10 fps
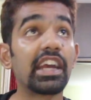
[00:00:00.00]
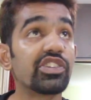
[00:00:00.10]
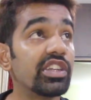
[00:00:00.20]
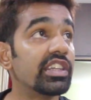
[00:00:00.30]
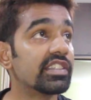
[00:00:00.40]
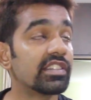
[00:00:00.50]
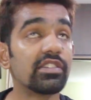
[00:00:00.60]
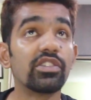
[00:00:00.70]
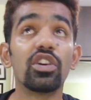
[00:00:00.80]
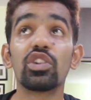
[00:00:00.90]
Actually,
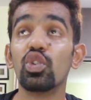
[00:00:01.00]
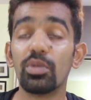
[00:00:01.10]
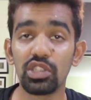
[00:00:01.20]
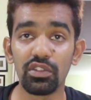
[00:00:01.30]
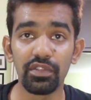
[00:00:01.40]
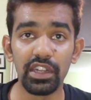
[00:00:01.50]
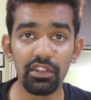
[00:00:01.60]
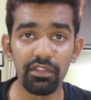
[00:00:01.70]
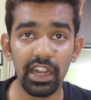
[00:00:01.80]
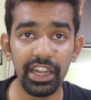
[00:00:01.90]
there's not too much of
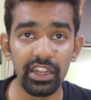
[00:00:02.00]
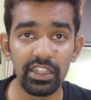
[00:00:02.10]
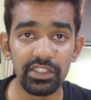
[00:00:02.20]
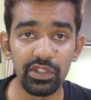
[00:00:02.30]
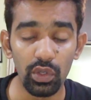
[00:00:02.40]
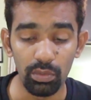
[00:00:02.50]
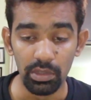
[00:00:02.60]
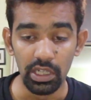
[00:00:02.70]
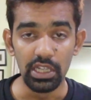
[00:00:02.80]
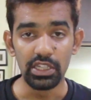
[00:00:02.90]
enough light in this room.